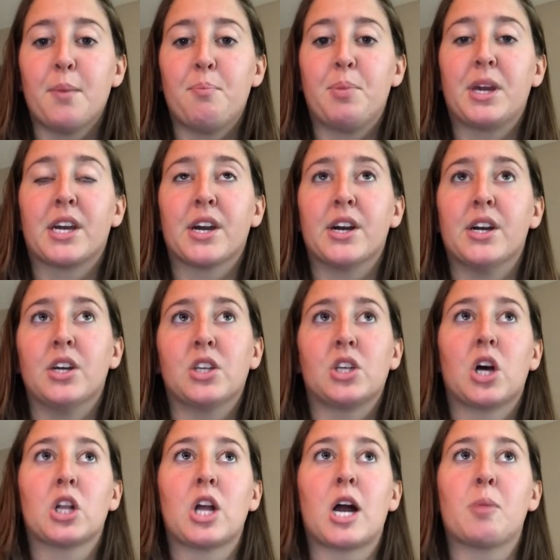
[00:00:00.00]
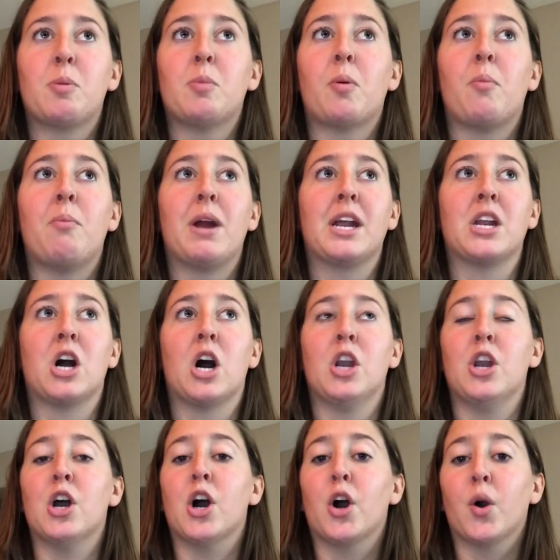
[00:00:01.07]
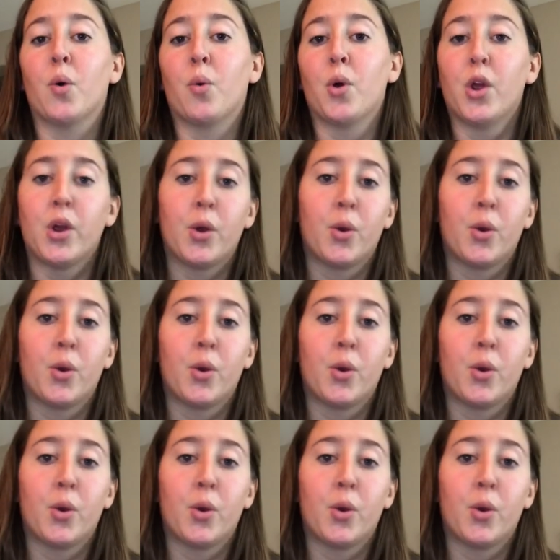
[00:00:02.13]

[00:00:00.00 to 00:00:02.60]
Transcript: because a lot of people may not know